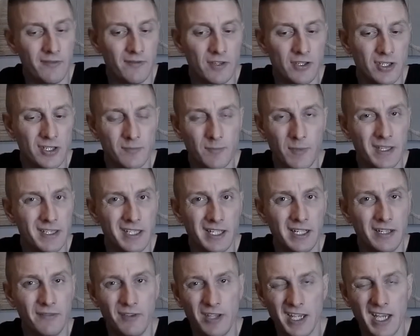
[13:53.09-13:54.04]
They just
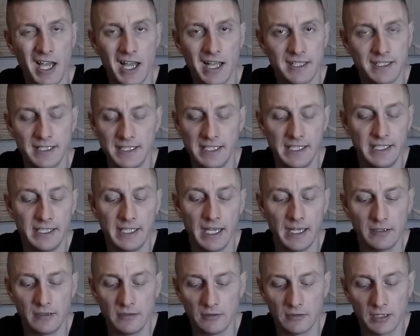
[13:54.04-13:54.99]
basically, they can't see
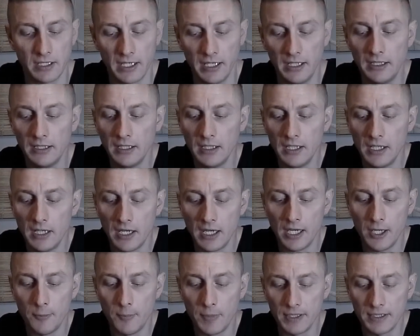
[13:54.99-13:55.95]
that, okay.
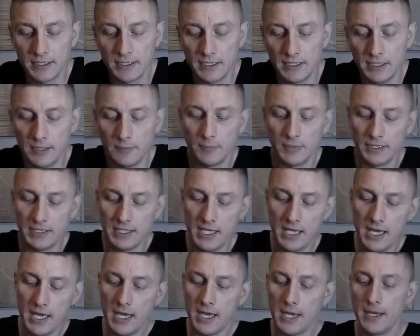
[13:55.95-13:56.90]
But
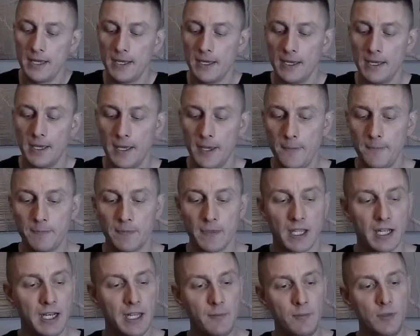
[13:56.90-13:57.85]
yeah,
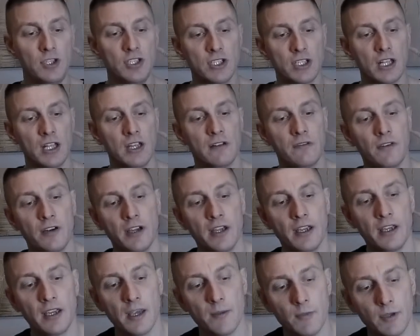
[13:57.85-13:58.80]
let me just clarify
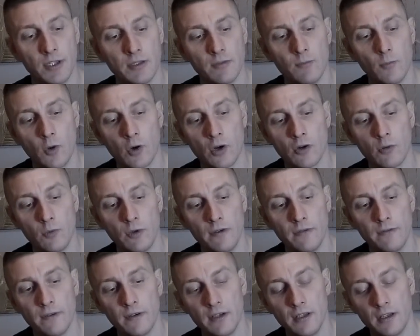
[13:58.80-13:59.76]
a bit more
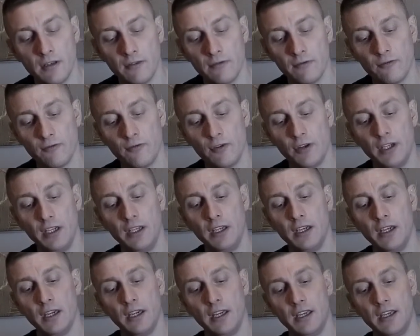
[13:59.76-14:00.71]
with 3
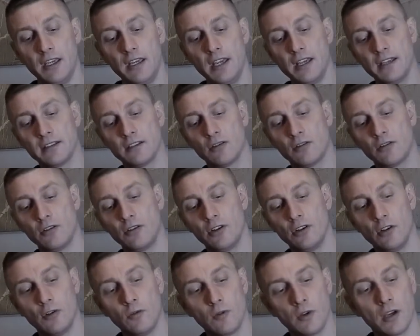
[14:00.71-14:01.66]
yes or
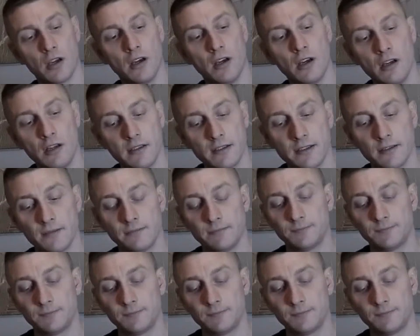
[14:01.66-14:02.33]
no cards.